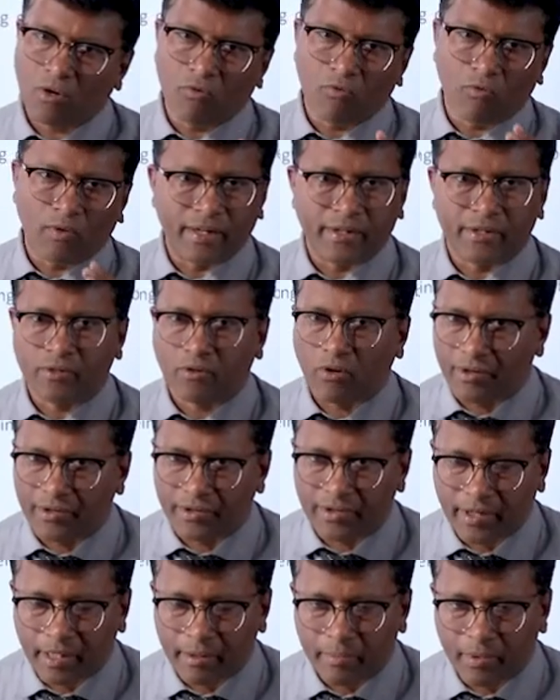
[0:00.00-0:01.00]
or valid
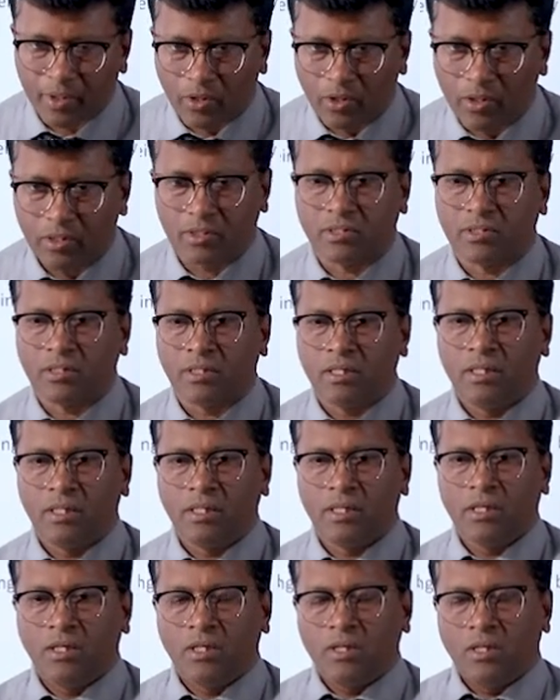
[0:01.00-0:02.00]
contract, because
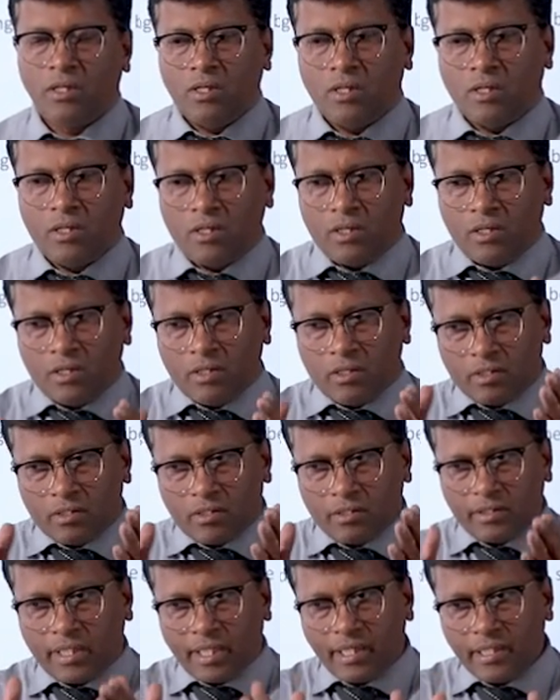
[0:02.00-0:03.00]

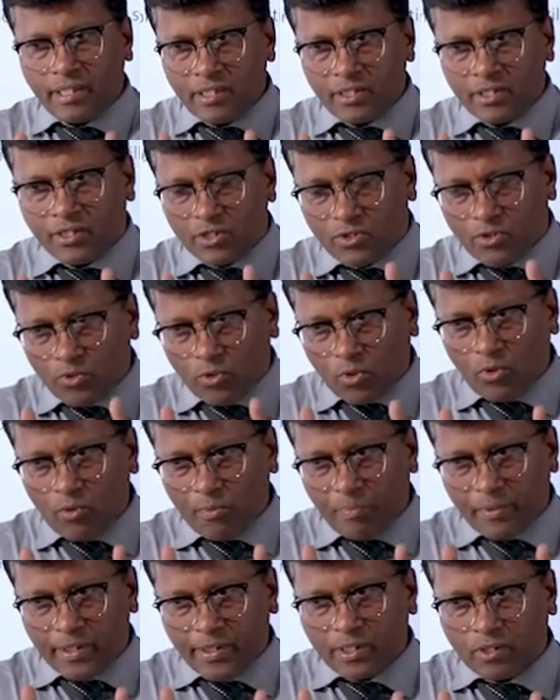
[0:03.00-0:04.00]
there is no
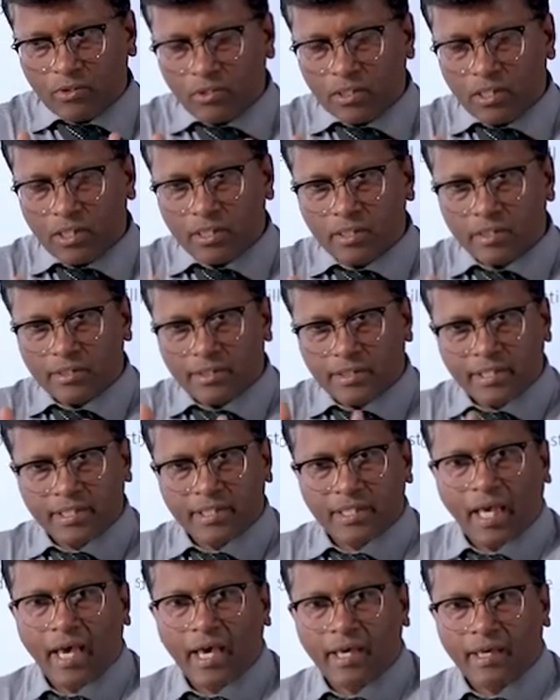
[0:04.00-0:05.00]
particular
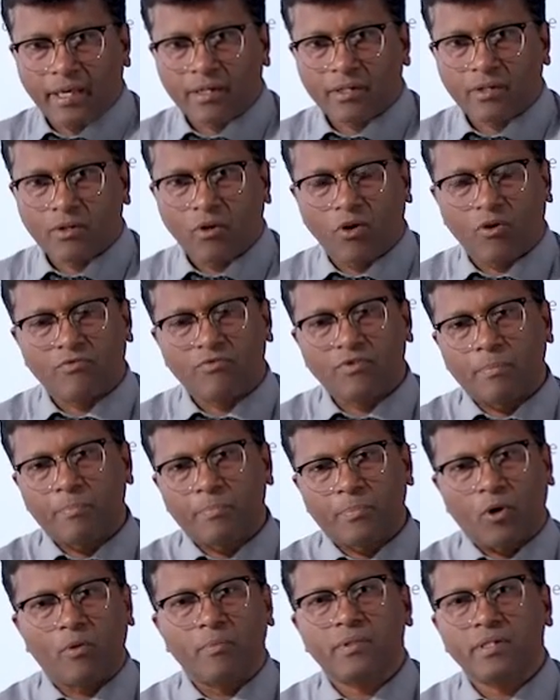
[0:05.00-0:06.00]
desire of the
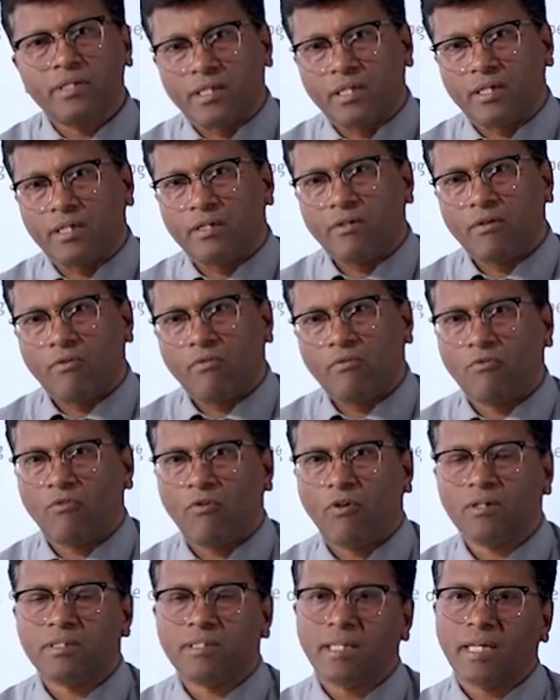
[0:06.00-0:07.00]
promiser
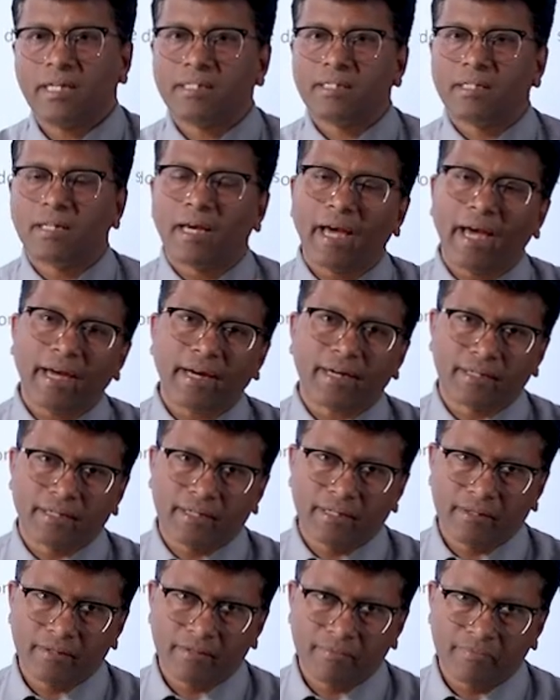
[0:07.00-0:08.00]
for that act,
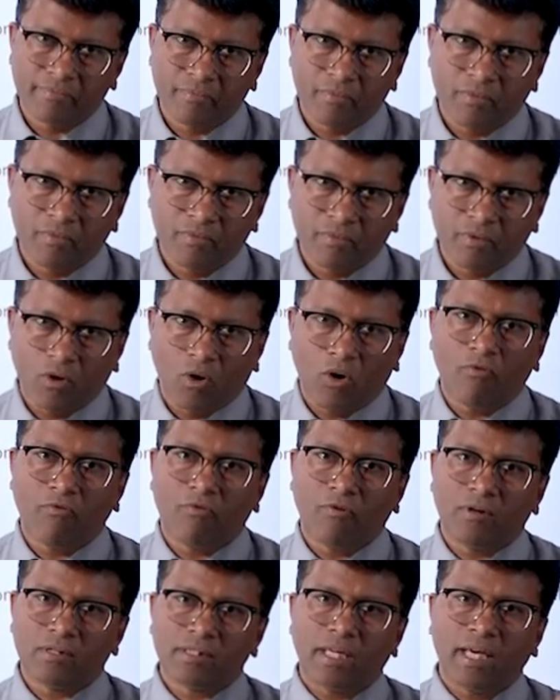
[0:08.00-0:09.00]
or
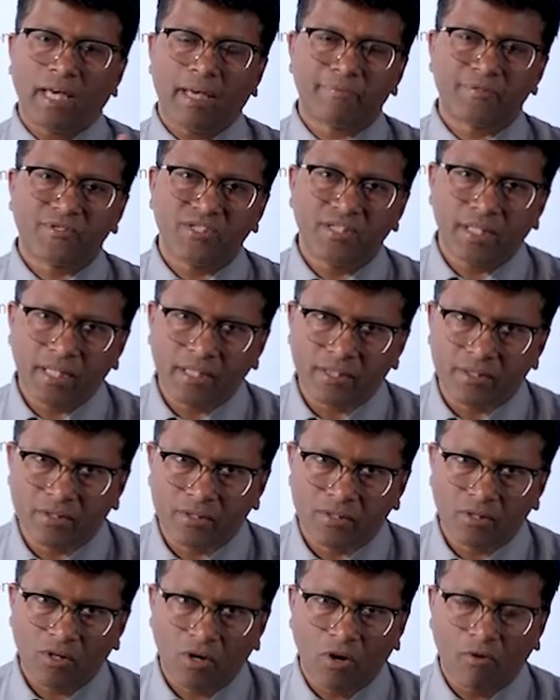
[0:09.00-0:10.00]
for the abstinence,
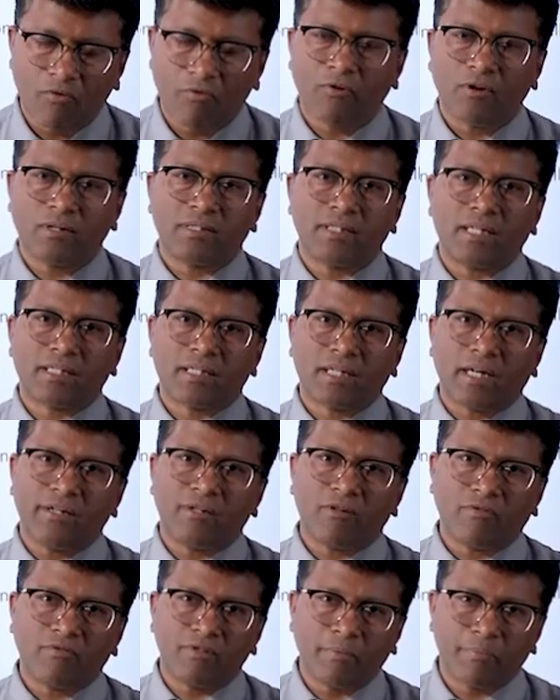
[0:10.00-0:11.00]
or for that kind
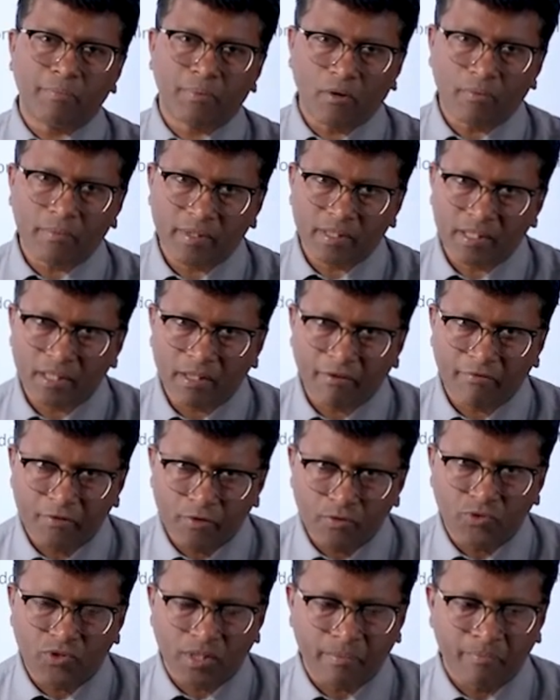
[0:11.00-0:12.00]
of the promise in the
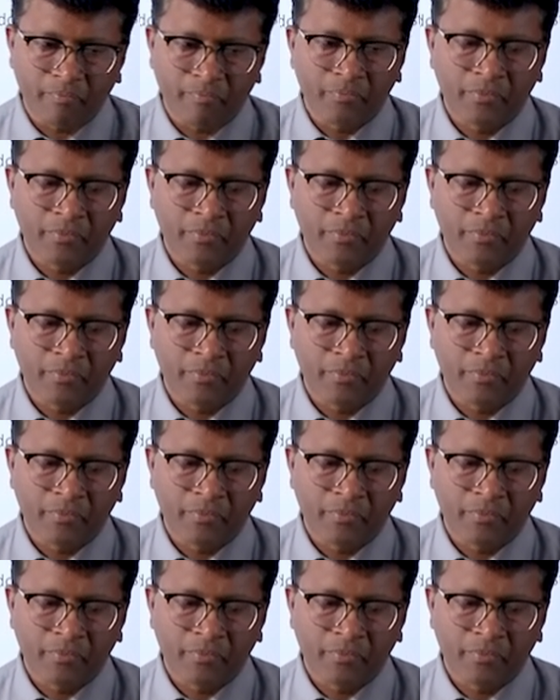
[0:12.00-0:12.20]
future.